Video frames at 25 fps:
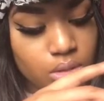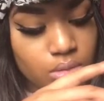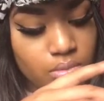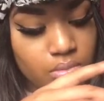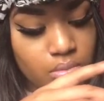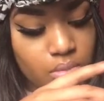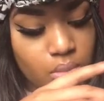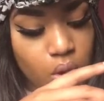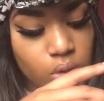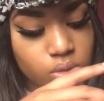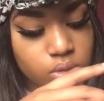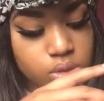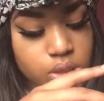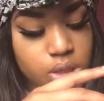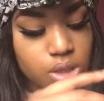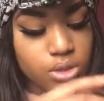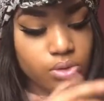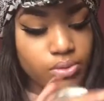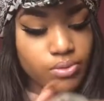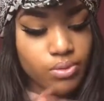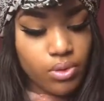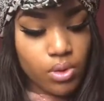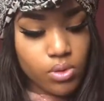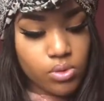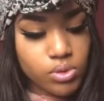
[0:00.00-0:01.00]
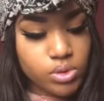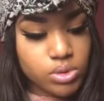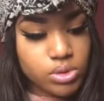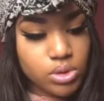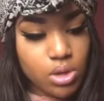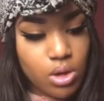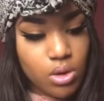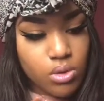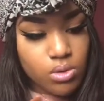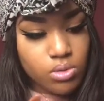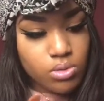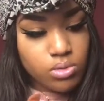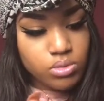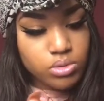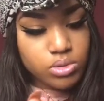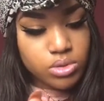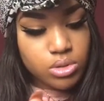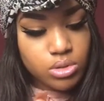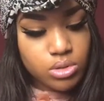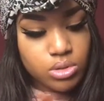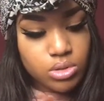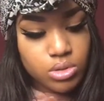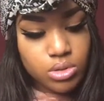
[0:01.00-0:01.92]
Molten Rose Gold.